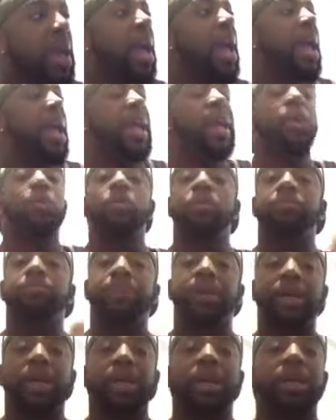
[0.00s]
it would
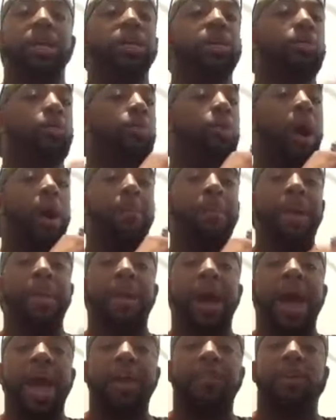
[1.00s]
be, baby, I
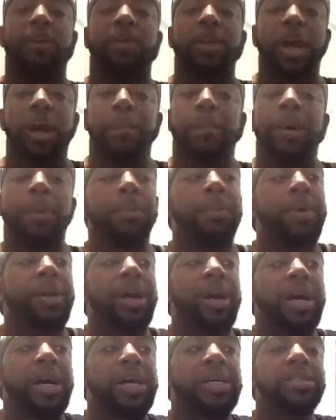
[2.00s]
have a whole lot. But
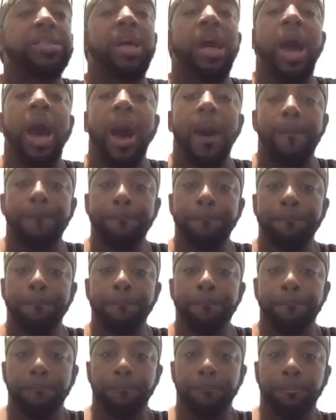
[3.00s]
because,
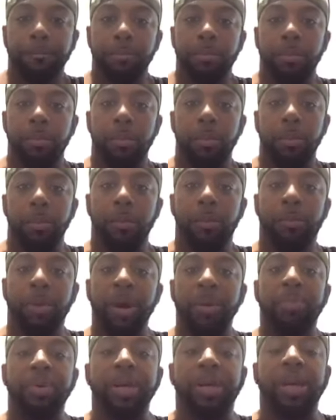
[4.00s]
but
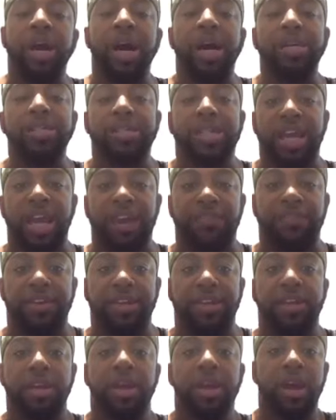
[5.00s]
because,
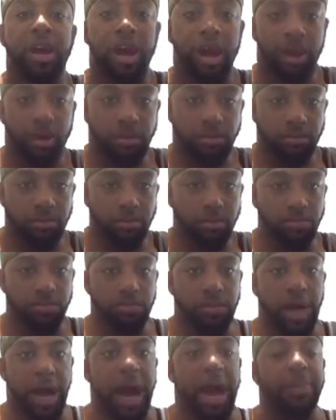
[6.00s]
Kevin,
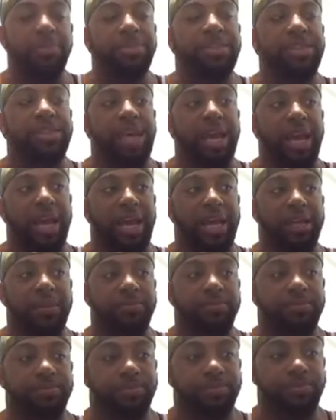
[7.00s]
I'm saying
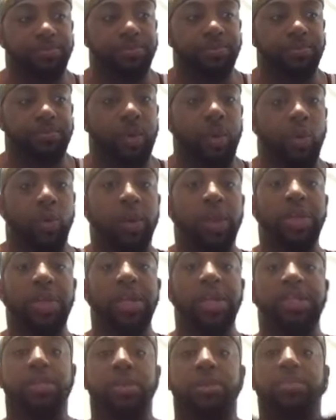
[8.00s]
we need
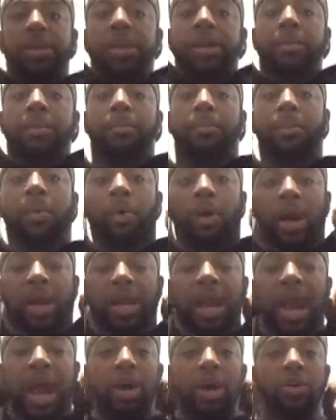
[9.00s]
to be more
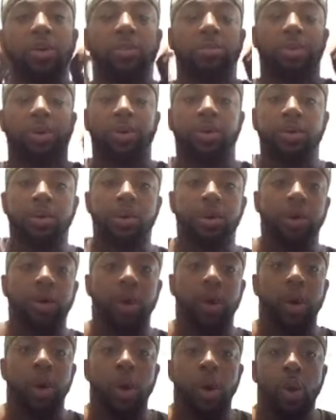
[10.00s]
accountable.
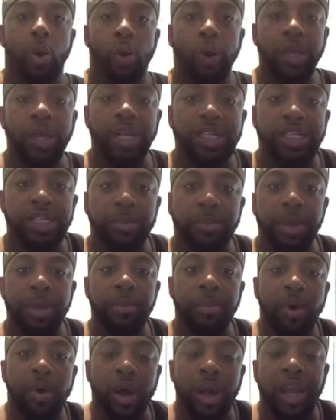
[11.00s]
We need to be
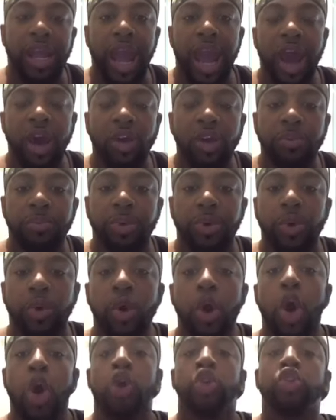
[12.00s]
more accountable
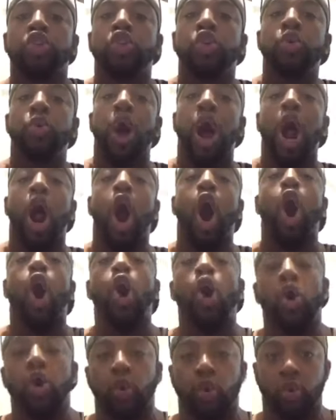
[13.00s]
to our
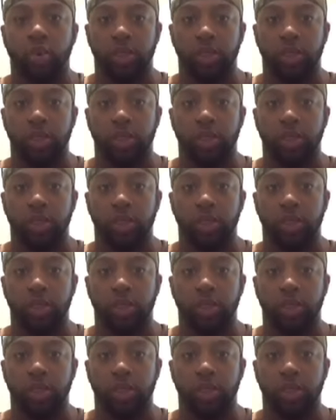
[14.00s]
own.